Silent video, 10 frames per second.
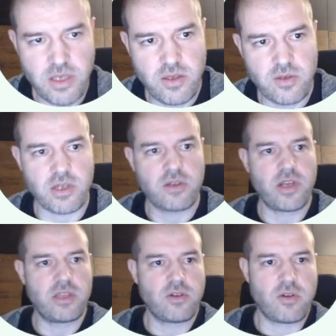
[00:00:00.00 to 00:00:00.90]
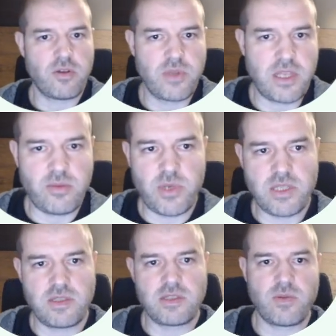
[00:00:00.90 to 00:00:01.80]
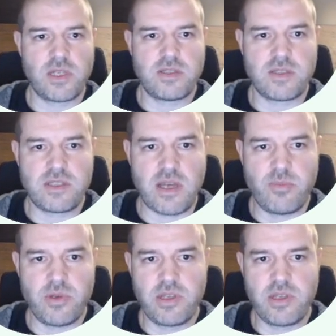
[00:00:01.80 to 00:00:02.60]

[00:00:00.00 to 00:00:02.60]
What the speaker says: You can create your own database. This one is a sample